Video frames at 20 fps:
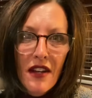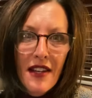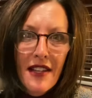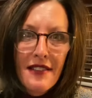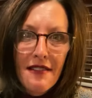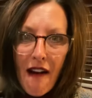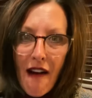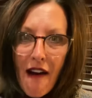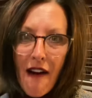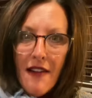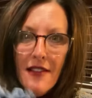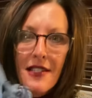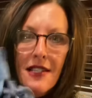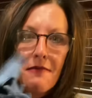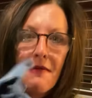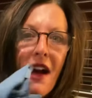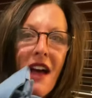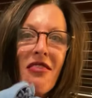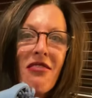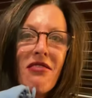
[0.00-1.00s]
It's awesome.
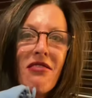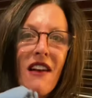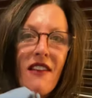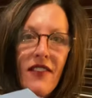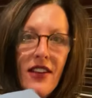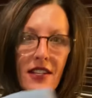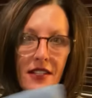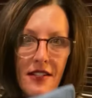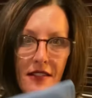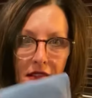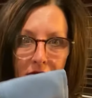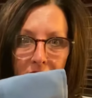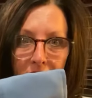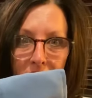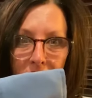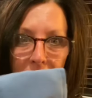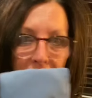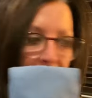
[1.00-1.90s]
I love it. Love it,